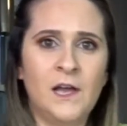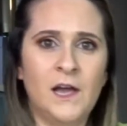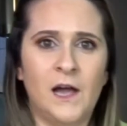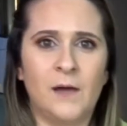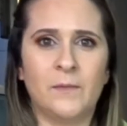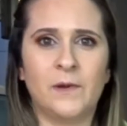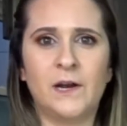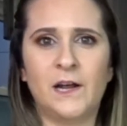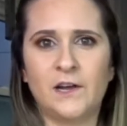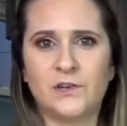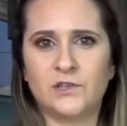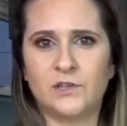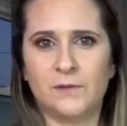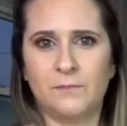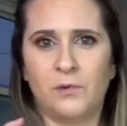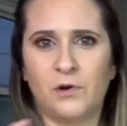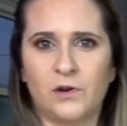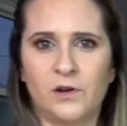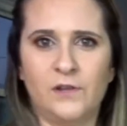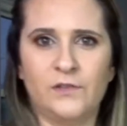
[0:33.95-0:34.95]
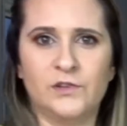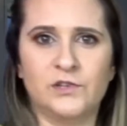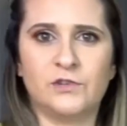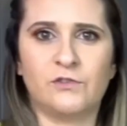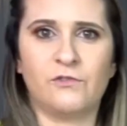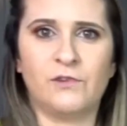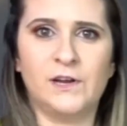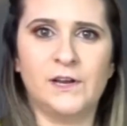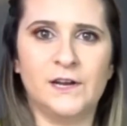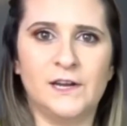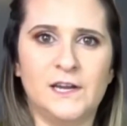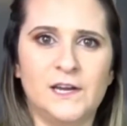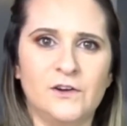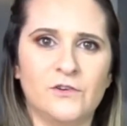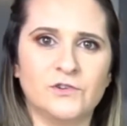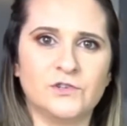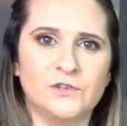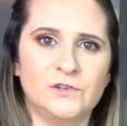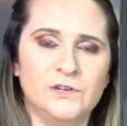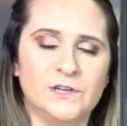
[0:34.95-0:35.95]
I'm going to actually put it on the screen
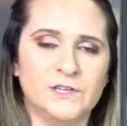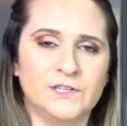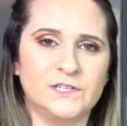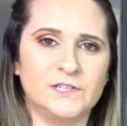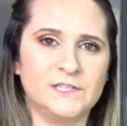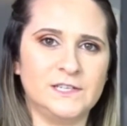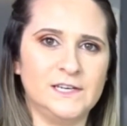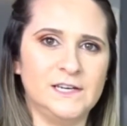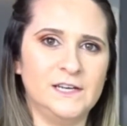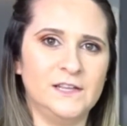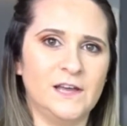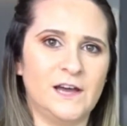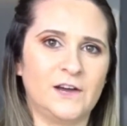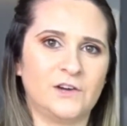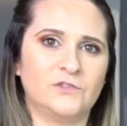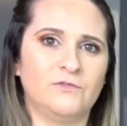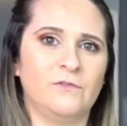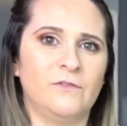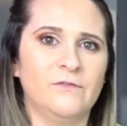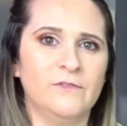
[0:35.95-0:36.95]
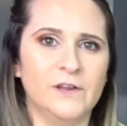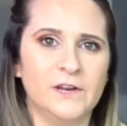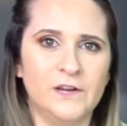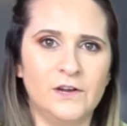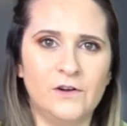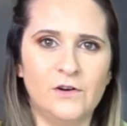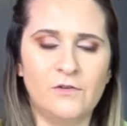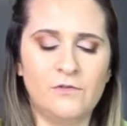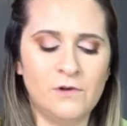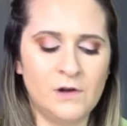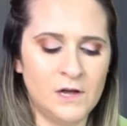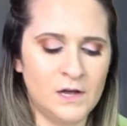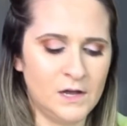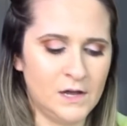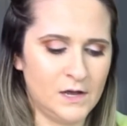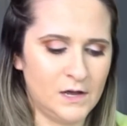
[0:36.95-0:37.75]
here so that you can see the actual video.